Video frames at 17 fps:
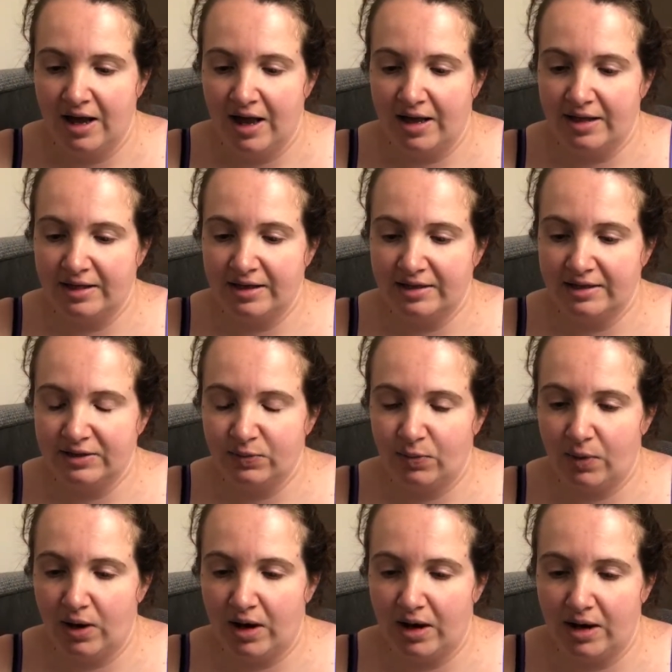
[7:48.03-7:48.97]
And this
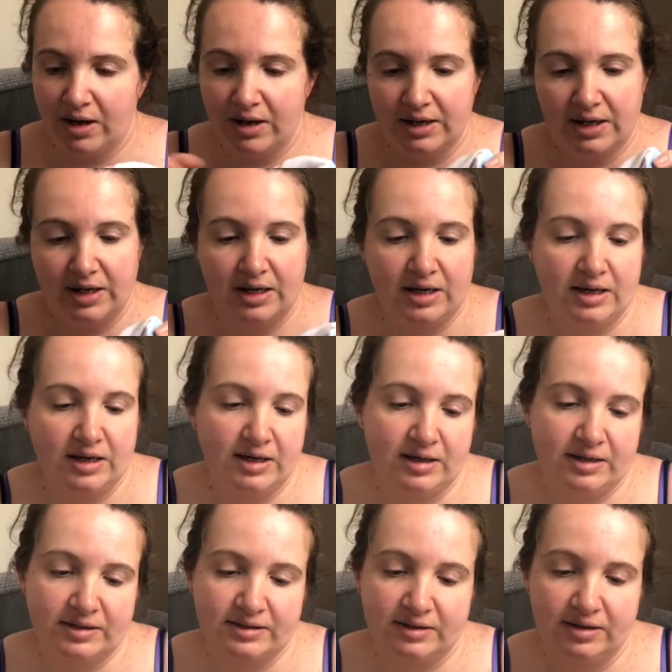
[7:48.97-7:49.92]
one
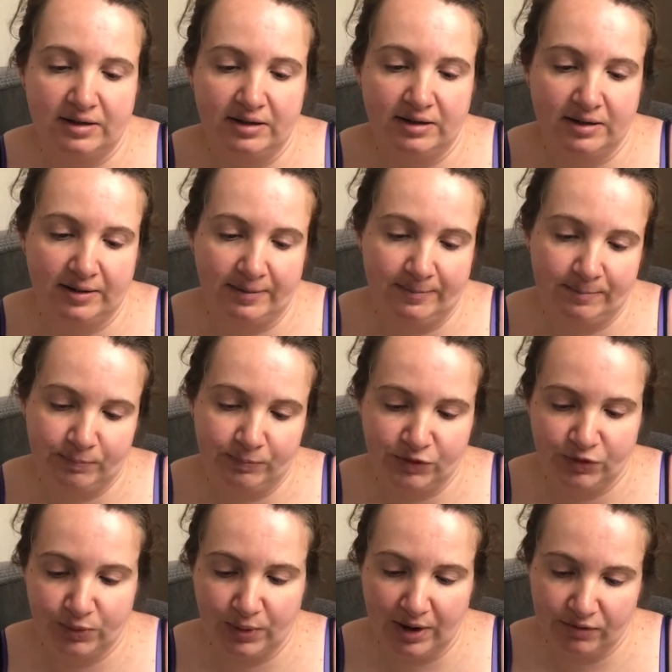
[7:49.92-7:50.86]
is
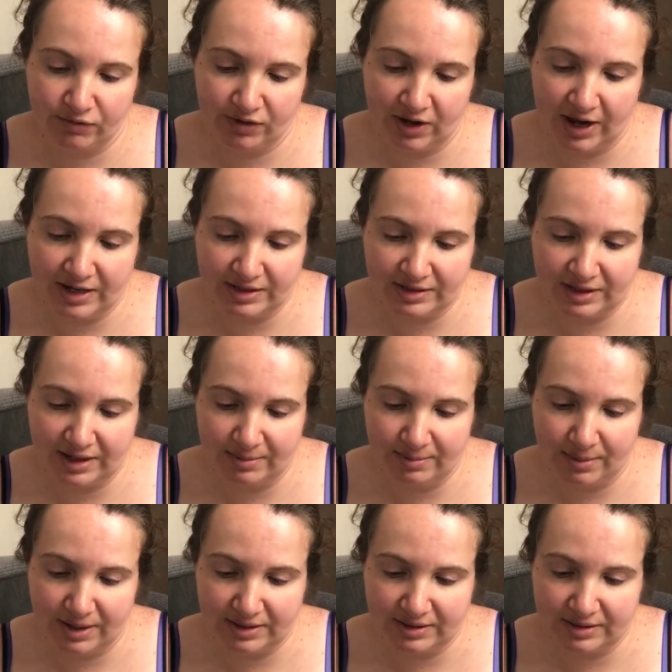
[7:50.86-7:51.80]
12 to 18
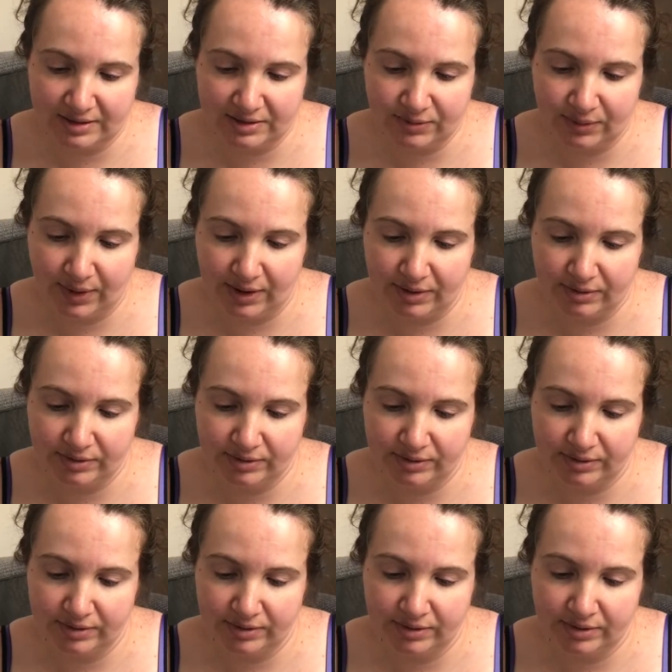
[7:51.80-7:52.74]
months as well.
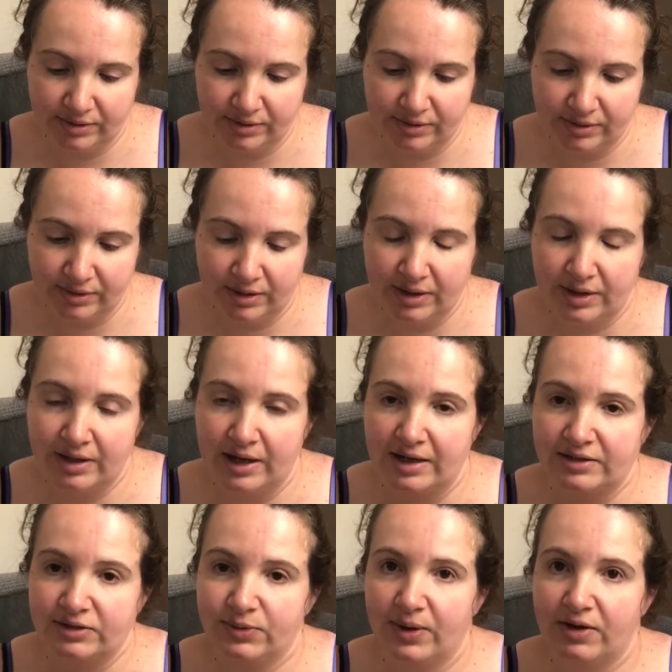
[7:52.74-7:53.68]
Yeah,
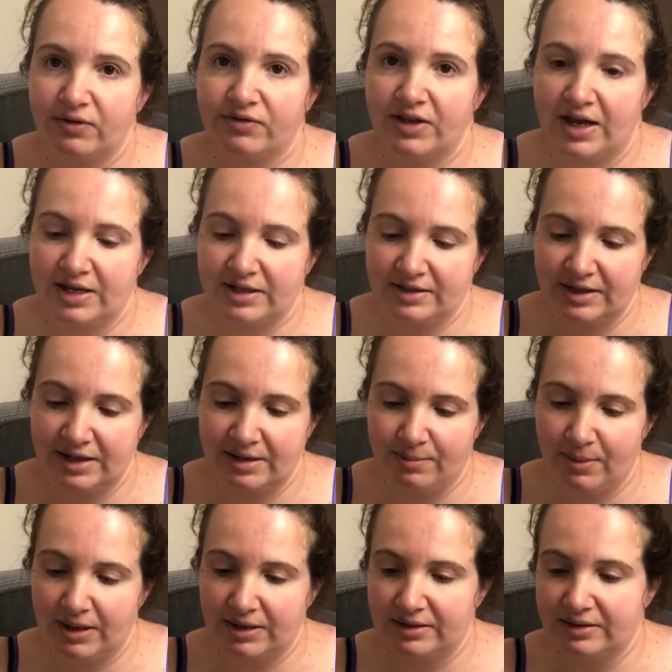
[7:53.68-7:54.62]
12 to 18
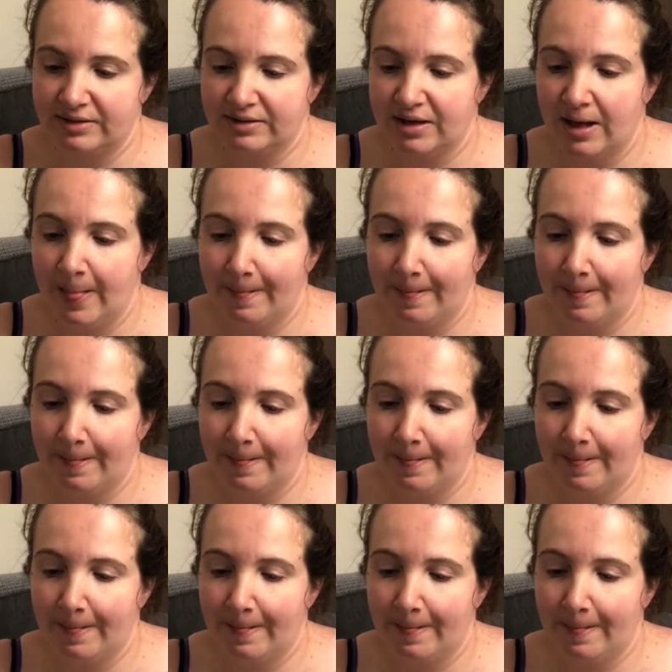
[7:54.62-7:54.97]
months.